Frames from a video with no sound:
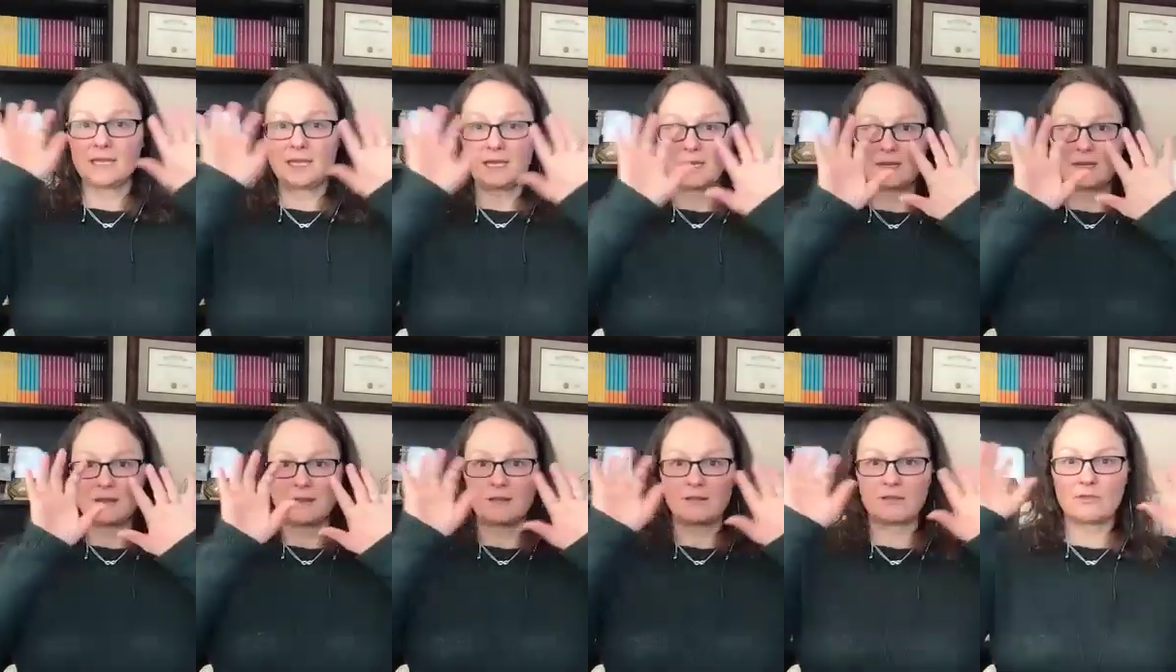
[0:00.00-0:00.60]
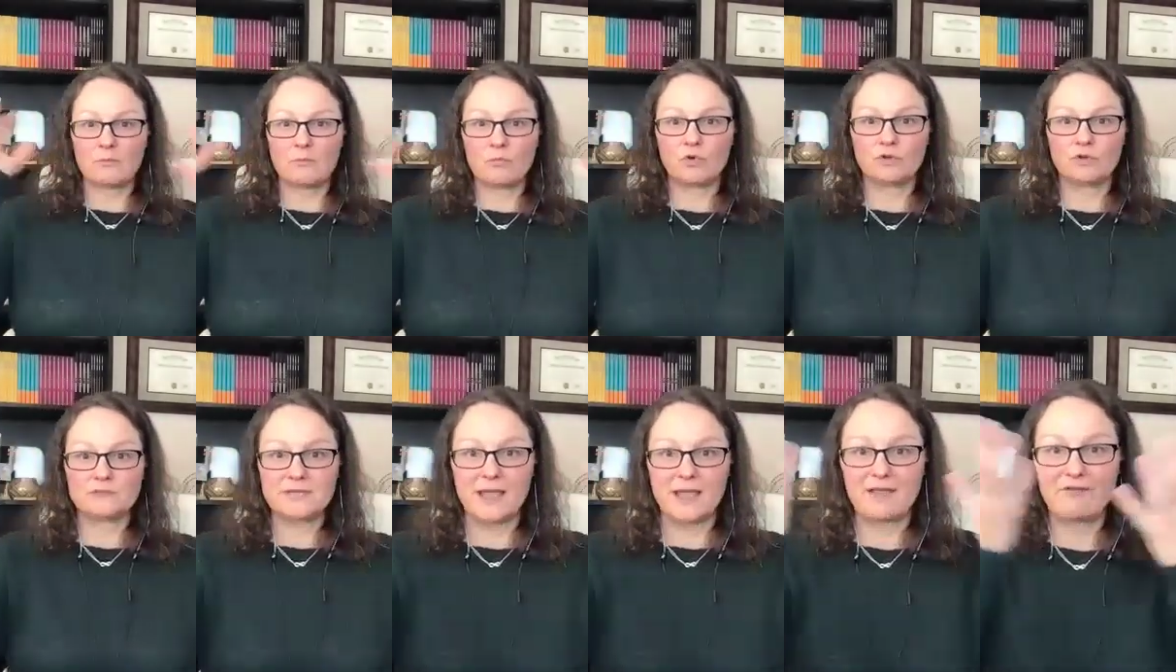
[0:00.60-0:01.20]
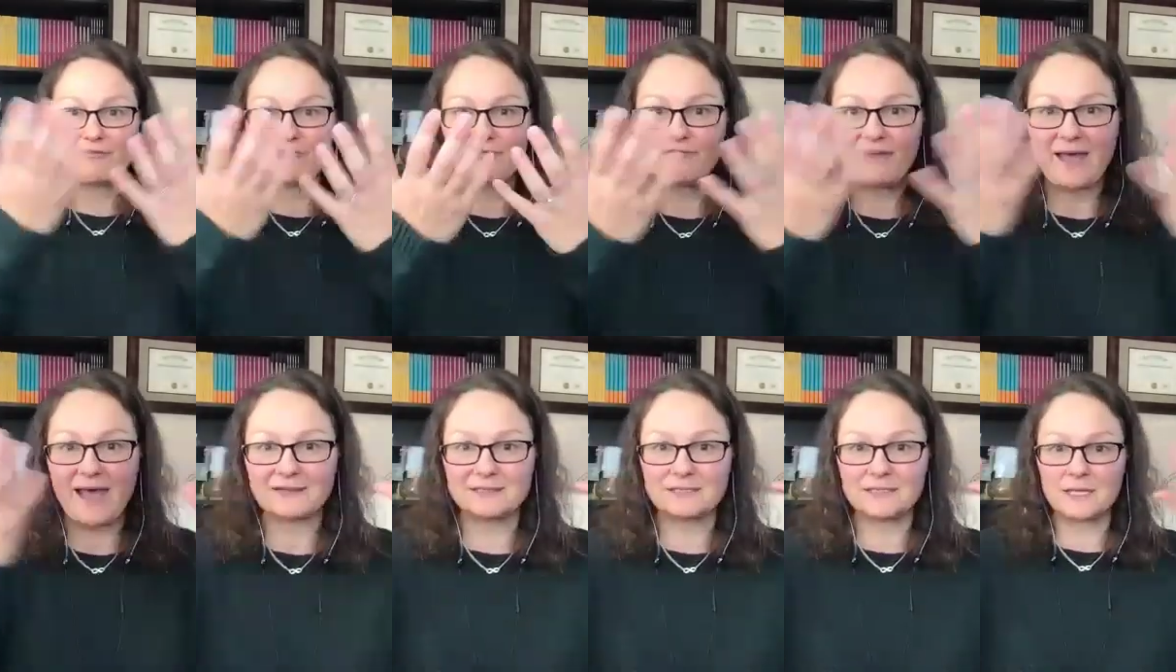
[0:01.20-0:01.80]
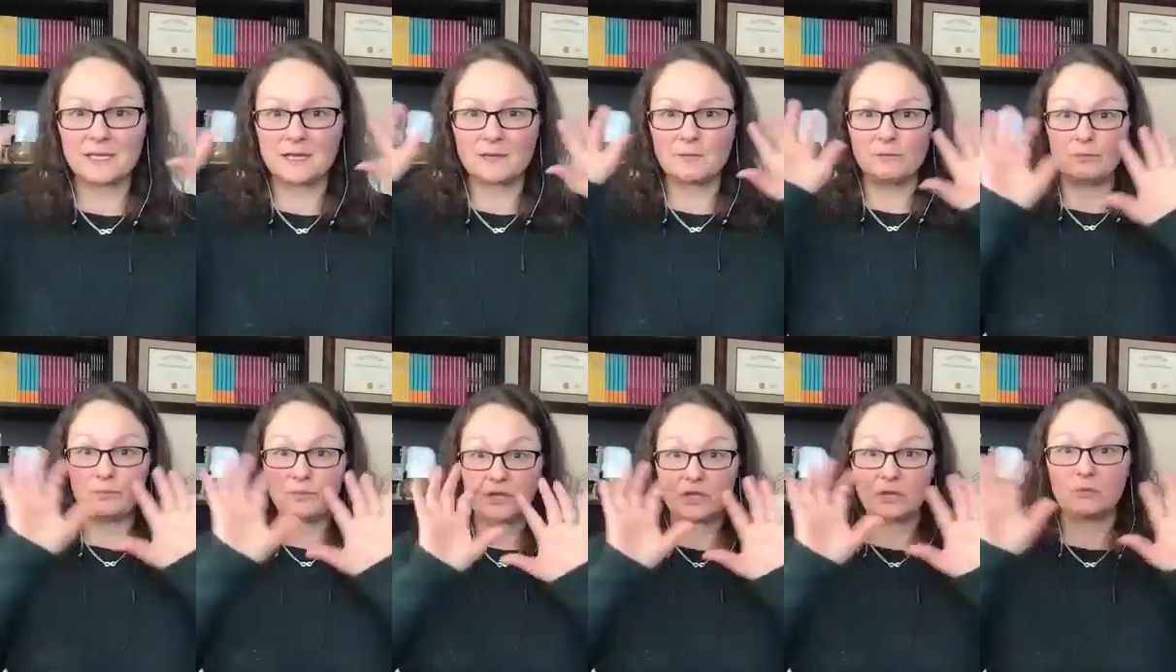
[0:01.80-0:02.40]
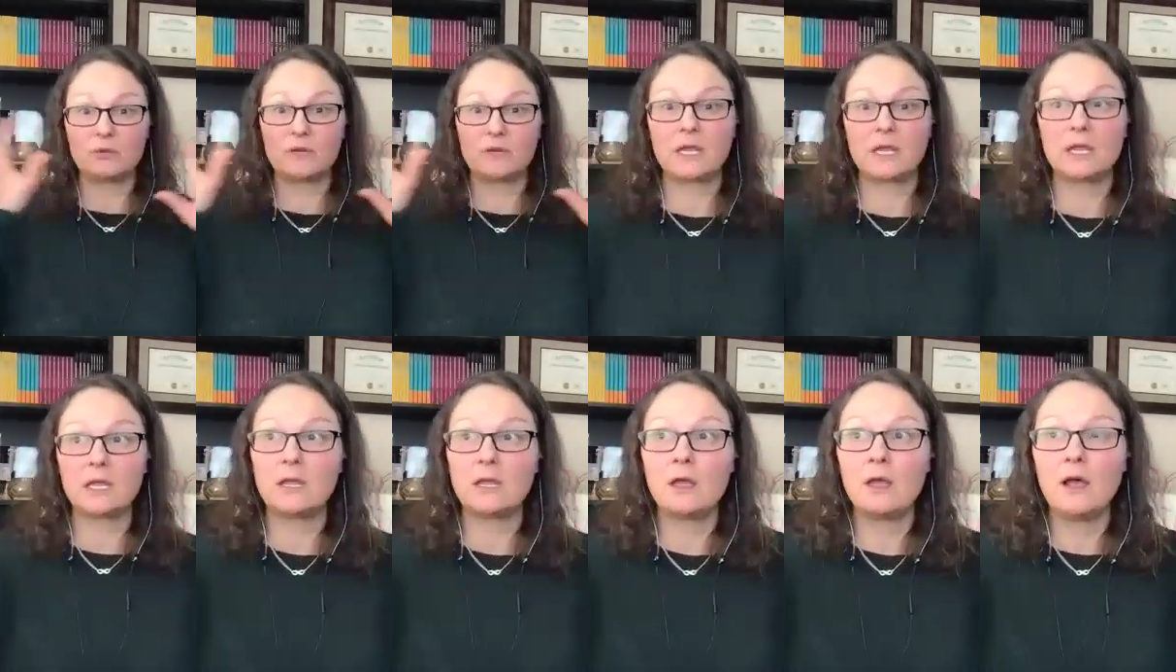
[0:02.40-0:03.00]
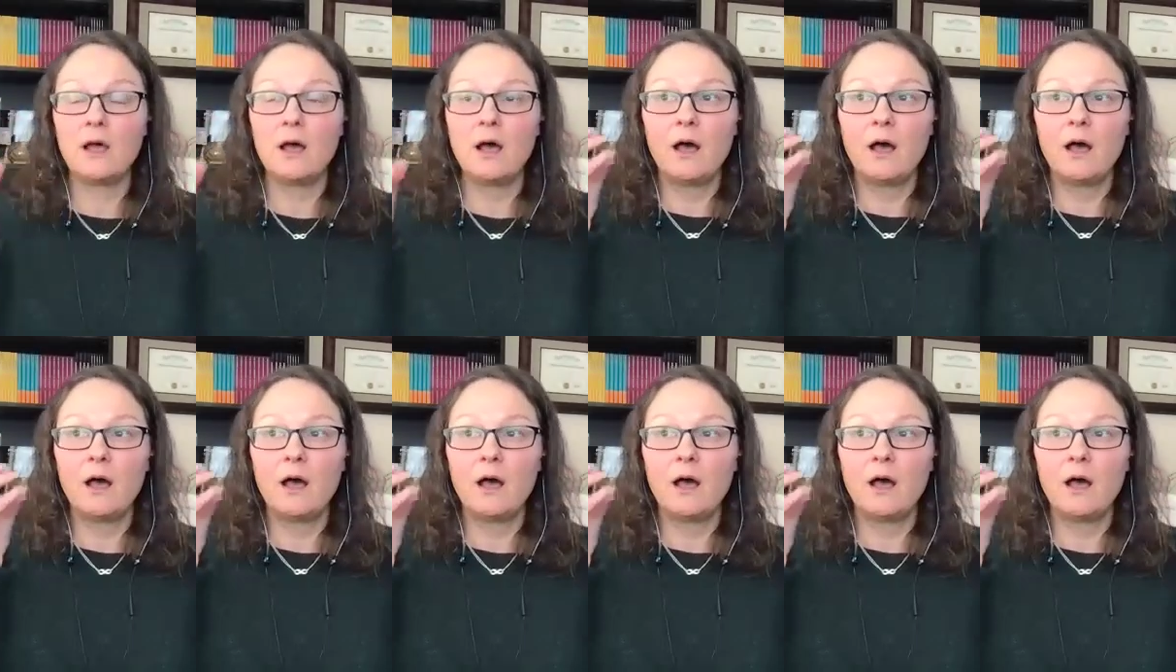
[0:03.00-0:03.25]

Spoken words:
seeing the multifaceted beauty